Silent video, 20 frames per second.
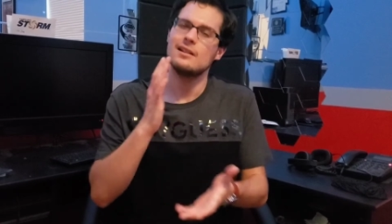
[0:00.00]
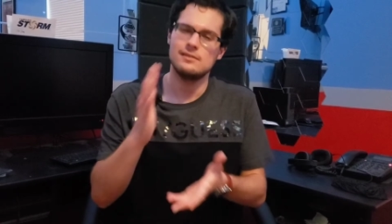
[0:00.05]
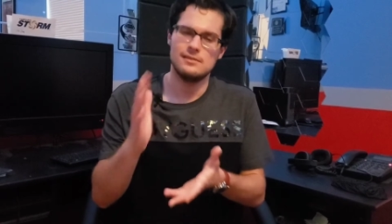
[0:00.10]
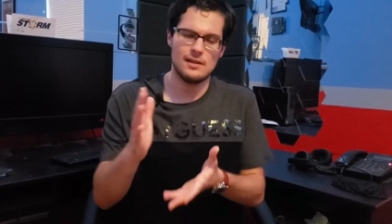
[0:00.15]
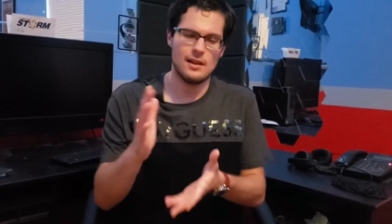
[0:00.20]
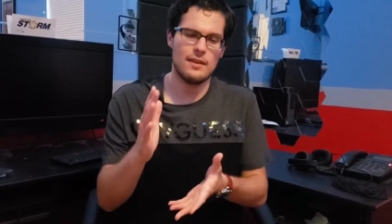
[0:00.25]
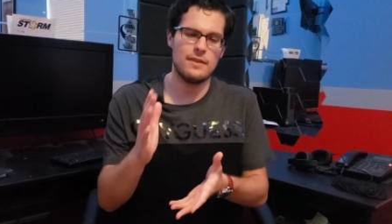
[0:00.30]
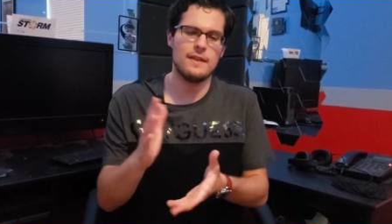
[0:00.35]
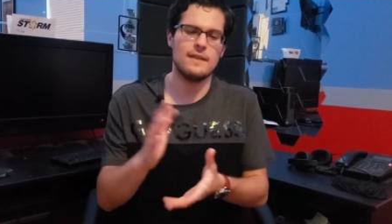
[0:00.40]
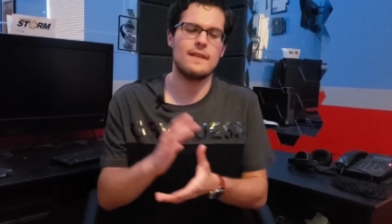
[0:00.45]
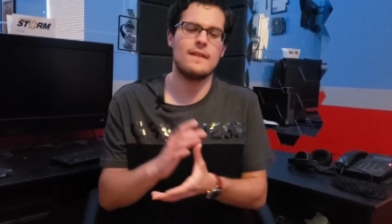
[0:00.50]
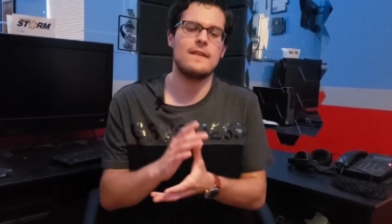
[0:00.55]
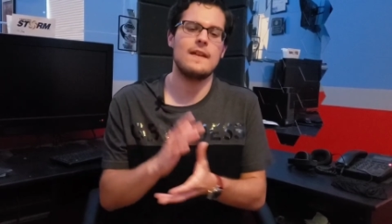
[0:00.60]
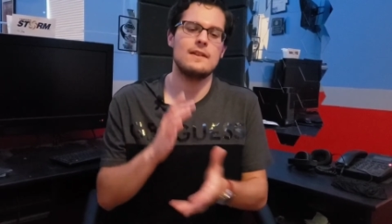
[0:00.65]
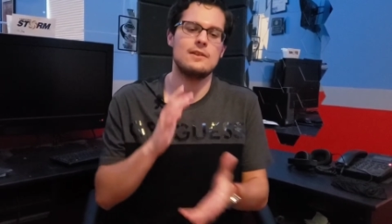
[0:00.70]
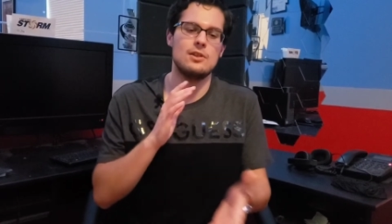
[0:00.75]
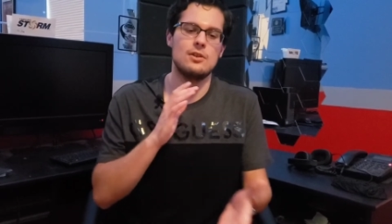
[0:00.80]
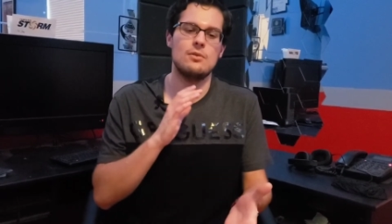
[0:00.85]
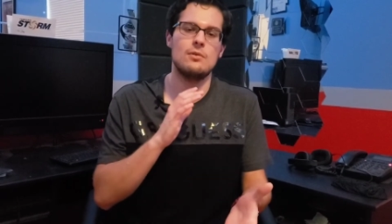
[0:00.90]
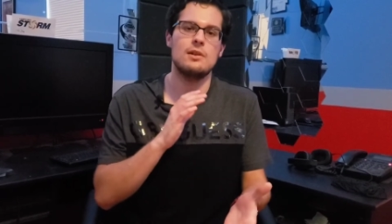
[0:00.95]
Another thing that
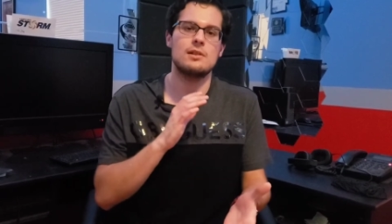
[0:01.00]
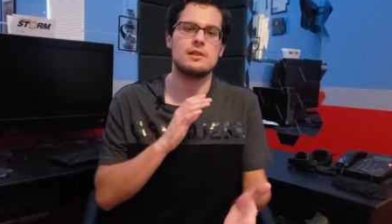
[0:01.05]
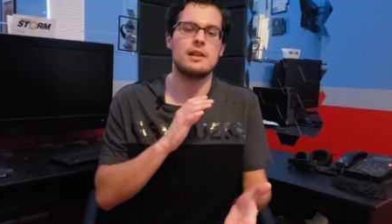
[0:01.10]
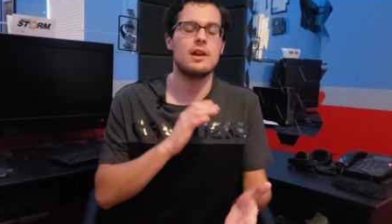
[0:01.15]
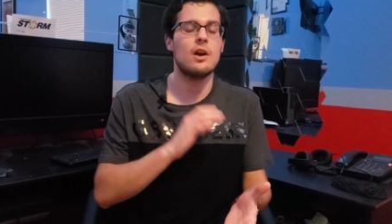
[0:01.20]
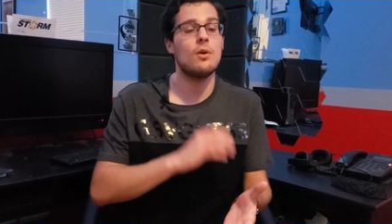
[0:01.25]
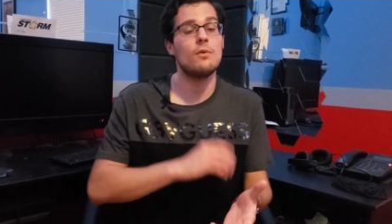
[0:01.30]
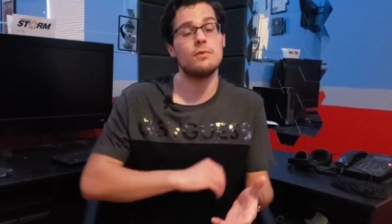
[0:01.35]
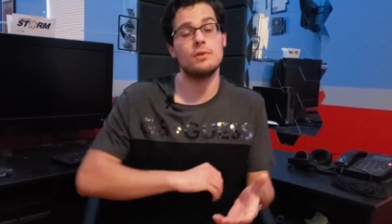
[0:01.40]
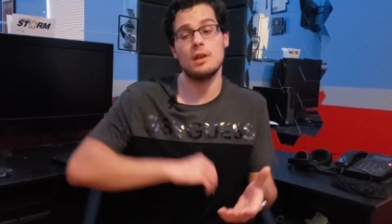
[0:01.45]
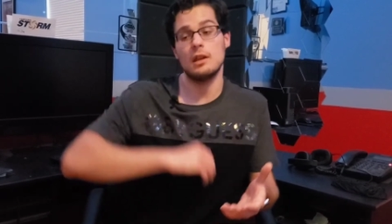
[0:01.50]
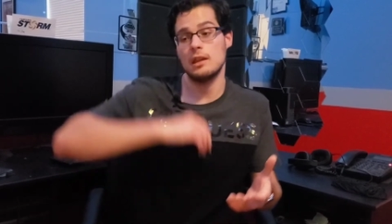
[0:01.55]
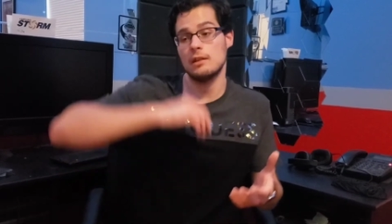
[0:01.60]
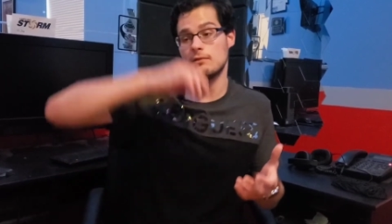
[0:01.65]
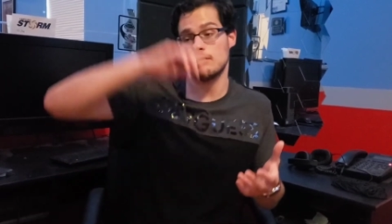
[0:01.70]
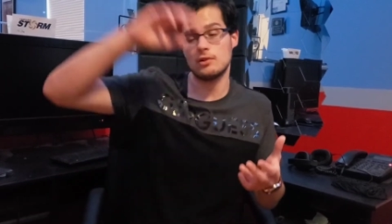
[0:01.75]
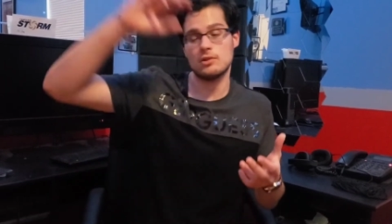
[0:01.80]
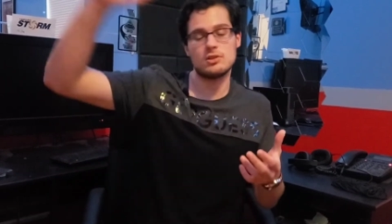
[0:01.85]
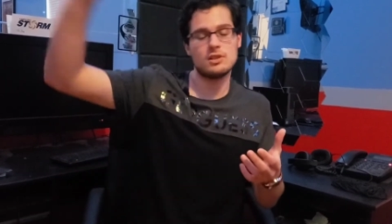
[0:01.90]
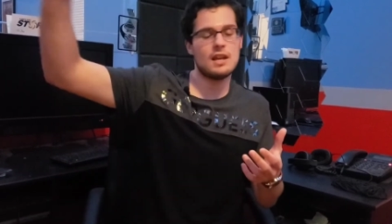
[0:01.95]
they do is like, oh, if you
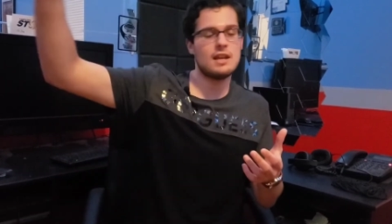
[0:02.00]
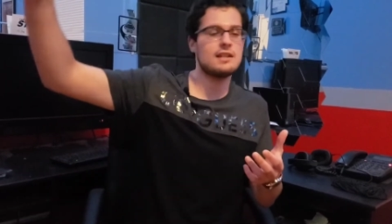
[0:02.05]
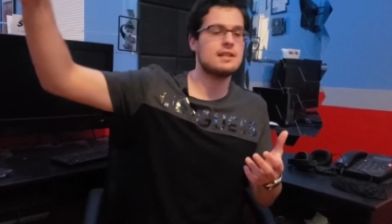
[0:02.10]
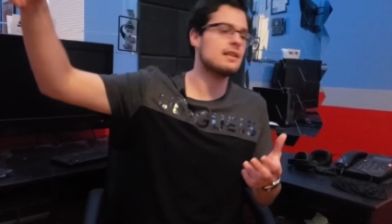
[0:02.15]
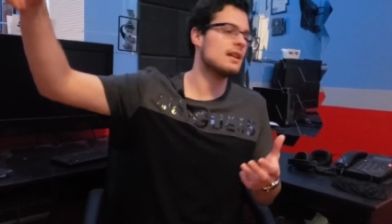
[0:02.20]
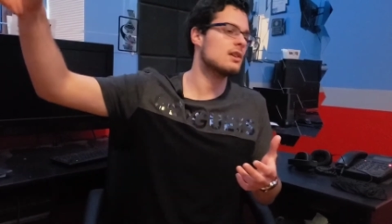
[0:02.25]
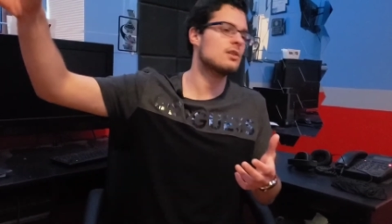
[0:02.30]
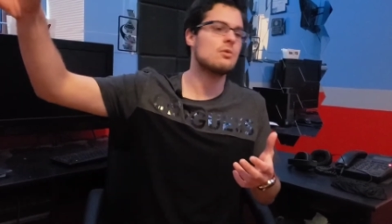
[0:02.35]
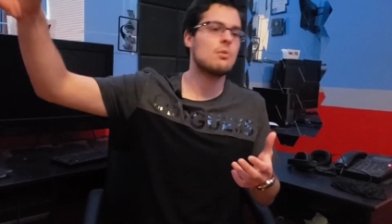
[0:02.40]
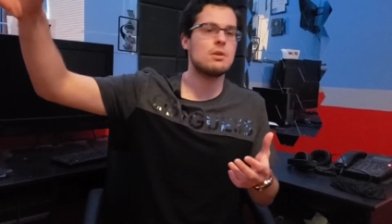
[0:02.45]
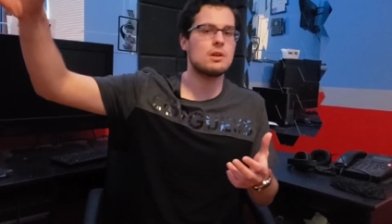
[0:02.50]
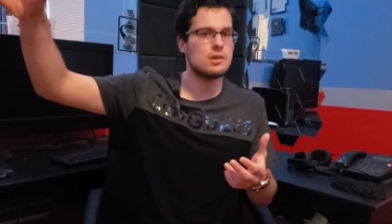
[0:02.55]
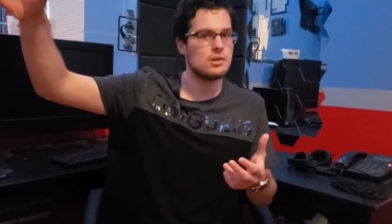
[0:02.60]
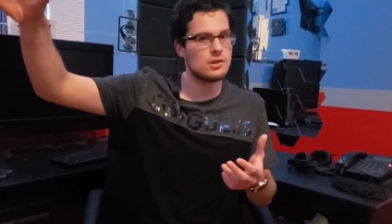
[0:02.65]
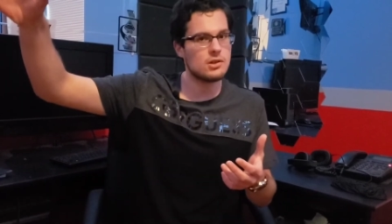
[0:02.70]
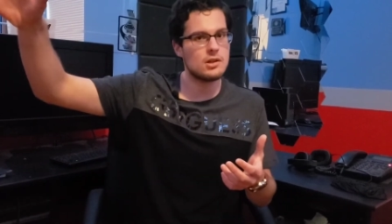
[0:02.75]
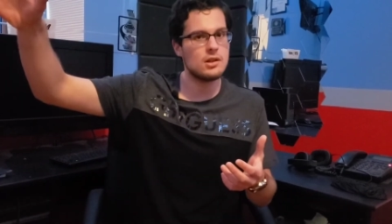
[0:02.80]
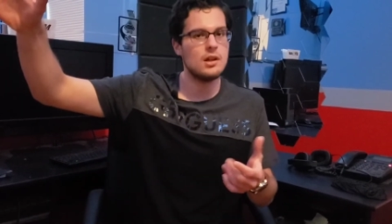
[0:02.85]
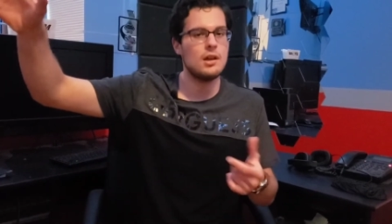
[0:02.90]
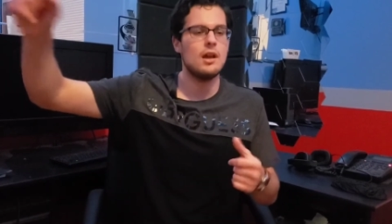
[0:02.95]
deliver, say, six
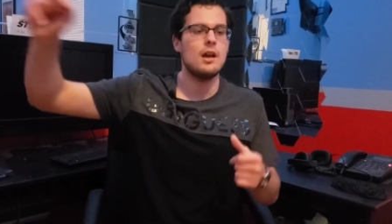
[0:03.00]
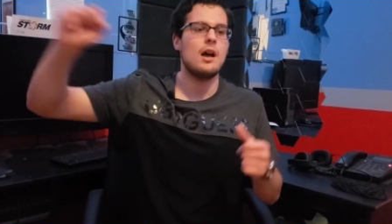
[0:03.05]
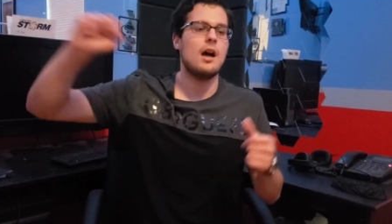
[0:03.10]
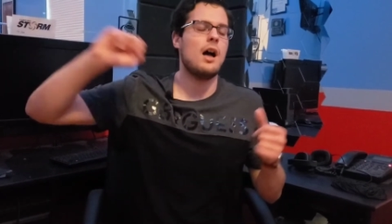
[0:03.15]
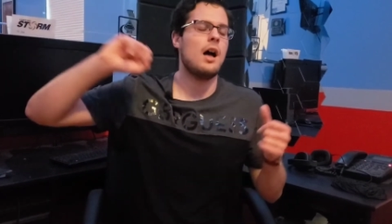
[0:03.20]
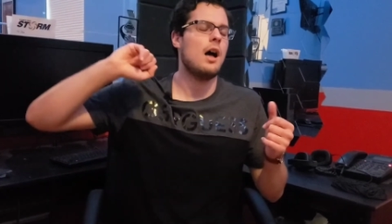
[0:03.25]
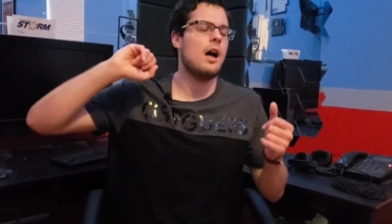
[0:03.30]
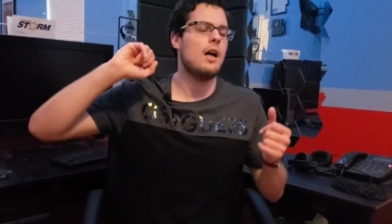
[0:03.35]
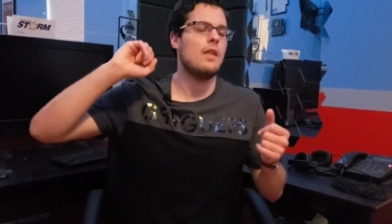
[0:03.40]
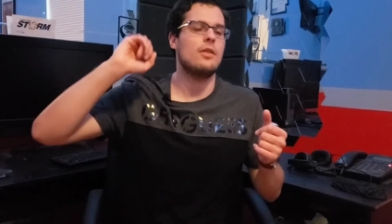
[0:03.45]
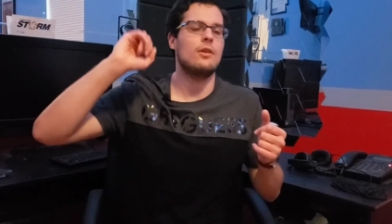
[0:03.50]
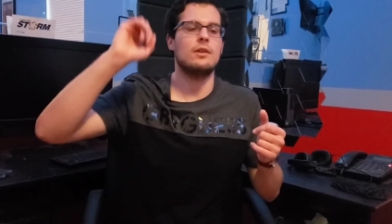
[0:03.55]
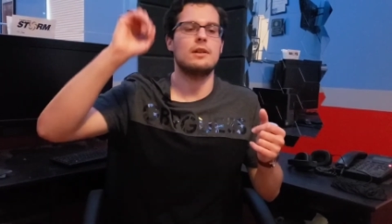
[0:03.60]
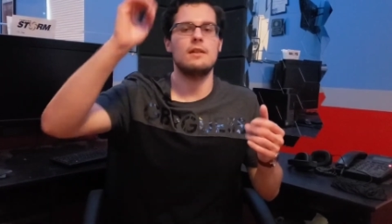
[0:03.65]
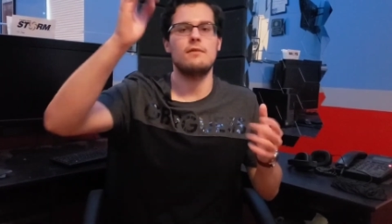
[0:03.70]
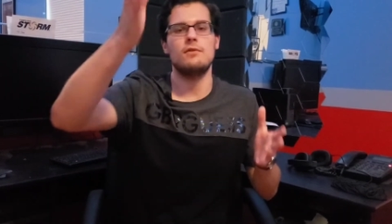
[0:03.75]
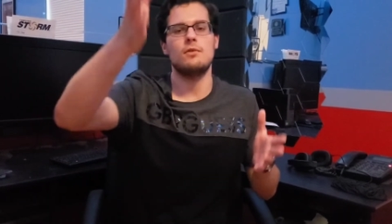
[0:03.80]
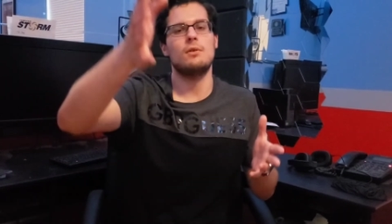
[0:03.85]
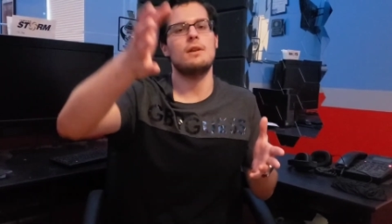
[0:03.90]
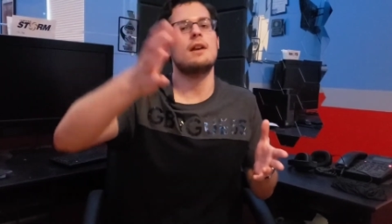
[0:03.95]
orders, uh, they'll
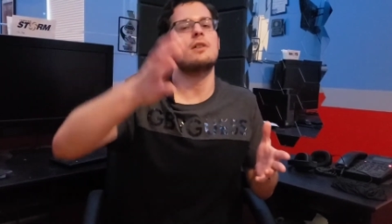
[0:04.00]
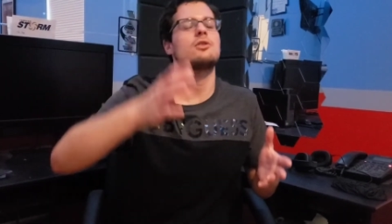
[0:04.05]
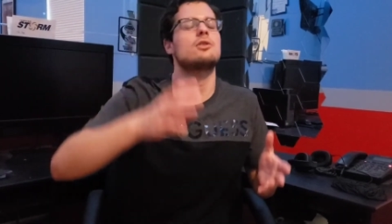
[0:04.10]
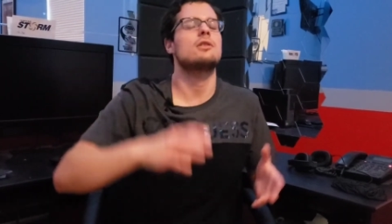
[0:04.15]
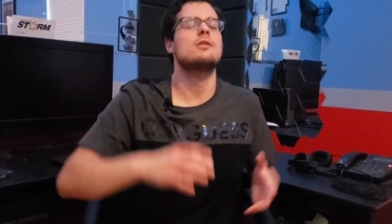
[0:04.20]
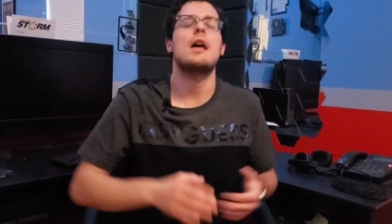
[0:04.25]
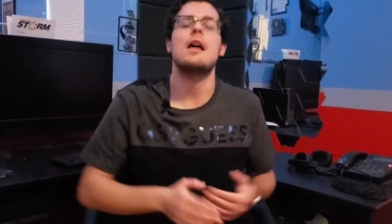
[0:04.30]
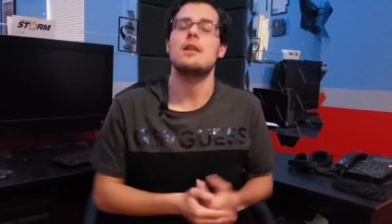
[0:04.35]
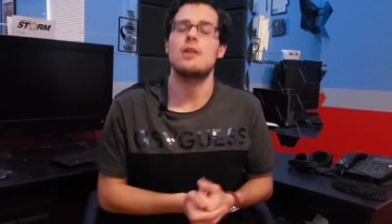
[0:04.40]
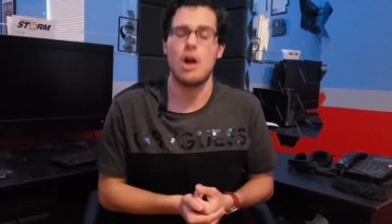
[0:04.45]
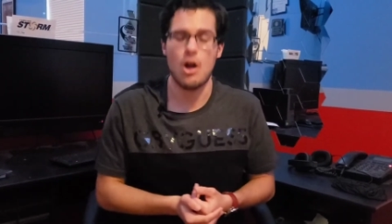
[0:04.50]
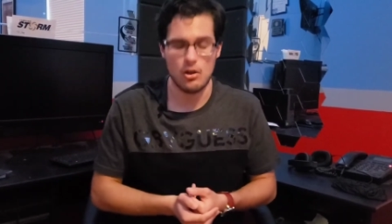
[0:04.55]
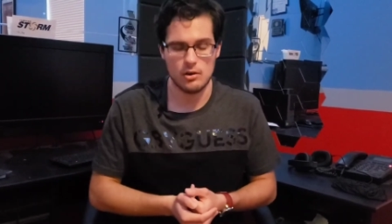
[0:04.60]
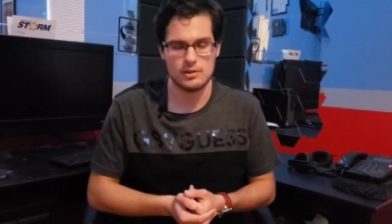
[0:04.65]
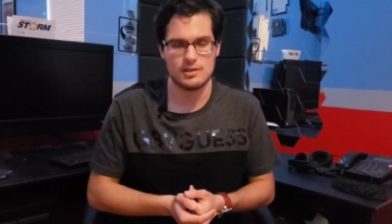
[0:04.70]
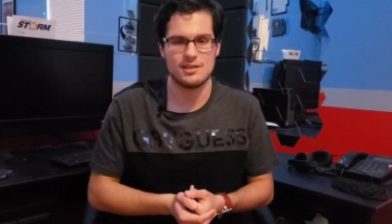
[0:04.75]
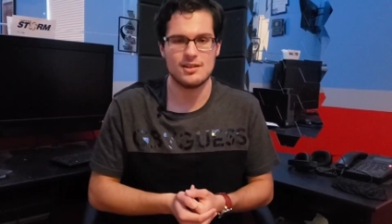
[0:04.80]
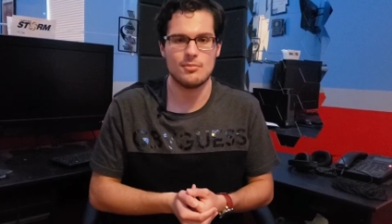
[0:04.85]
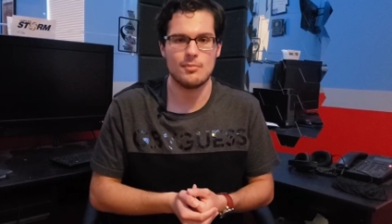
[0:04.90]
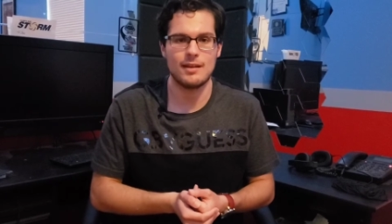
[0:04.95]
give you an extra ten
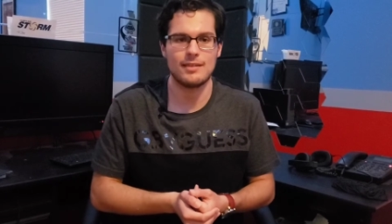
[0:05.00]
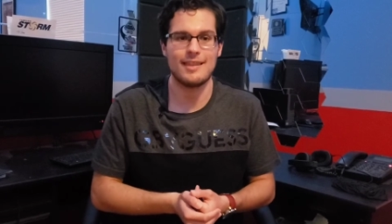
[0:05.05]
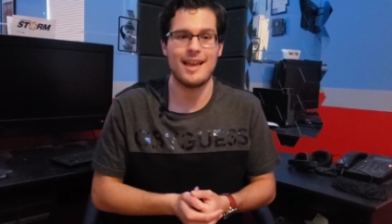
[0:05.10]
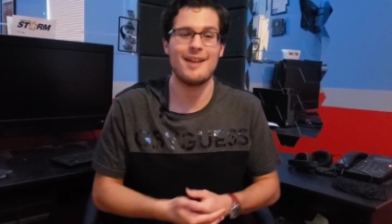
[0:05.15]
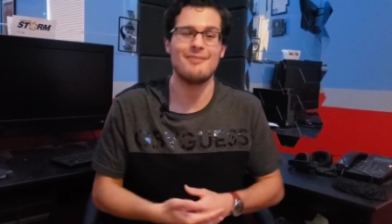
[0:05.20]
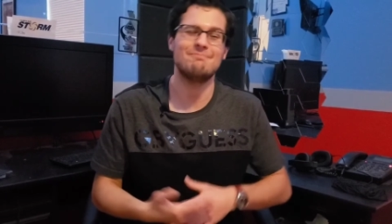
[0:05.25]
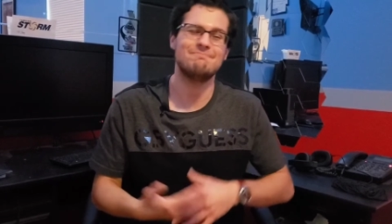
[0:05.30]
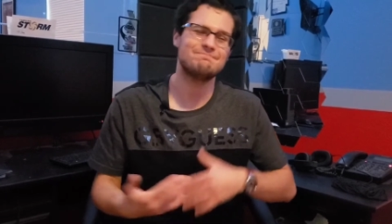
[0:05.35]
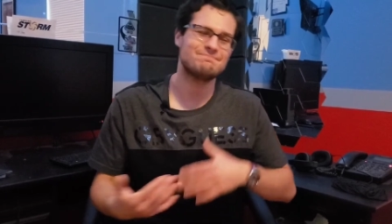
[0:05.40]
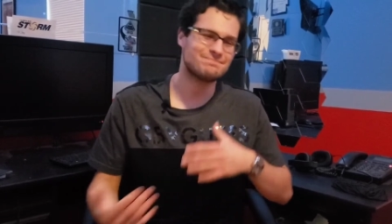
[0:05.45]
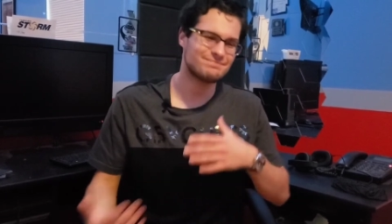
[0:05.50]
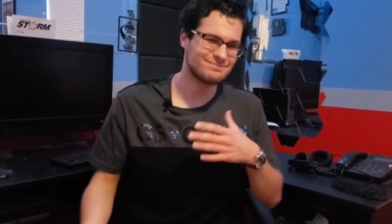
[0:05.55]
dollars or something like that.